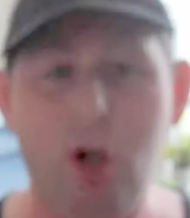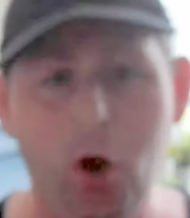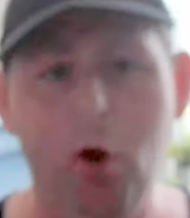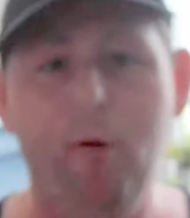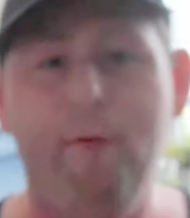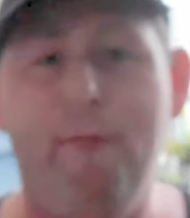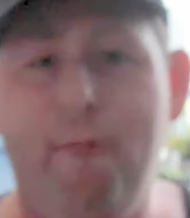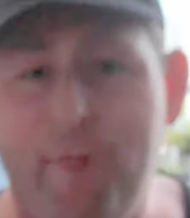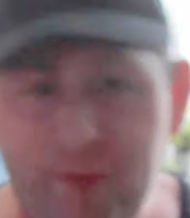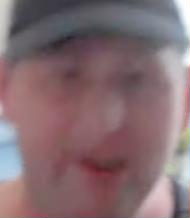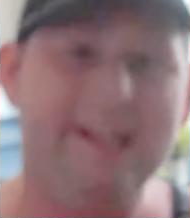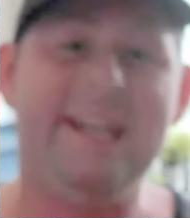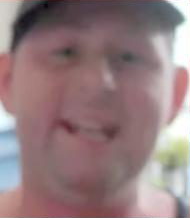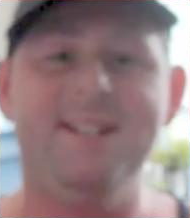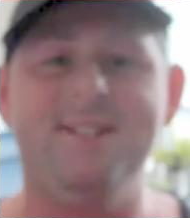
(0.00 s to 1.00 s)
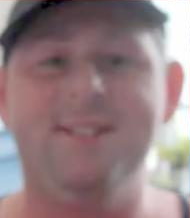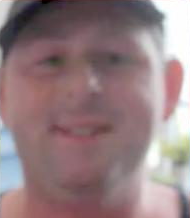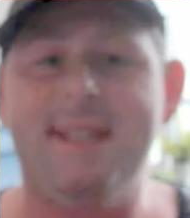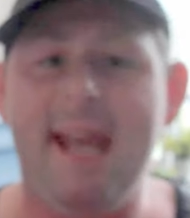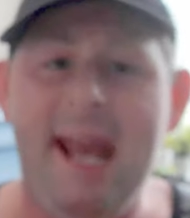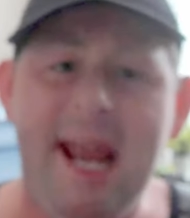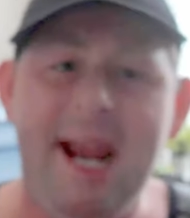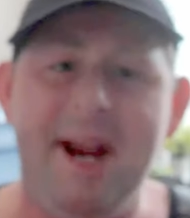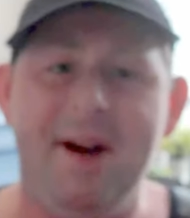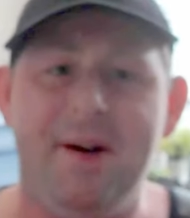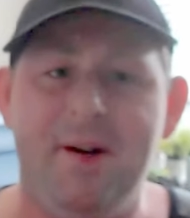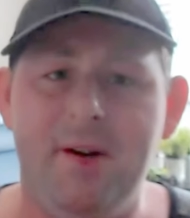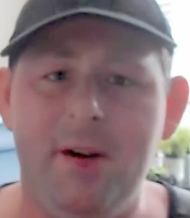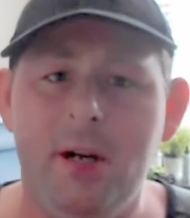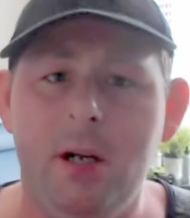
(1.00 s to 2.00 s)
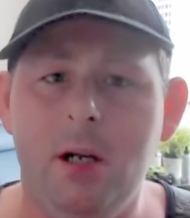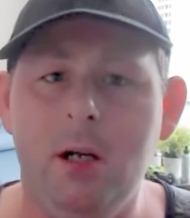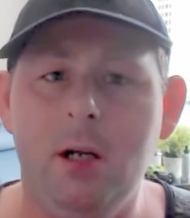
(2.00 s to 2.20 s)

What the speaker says: so freaking scared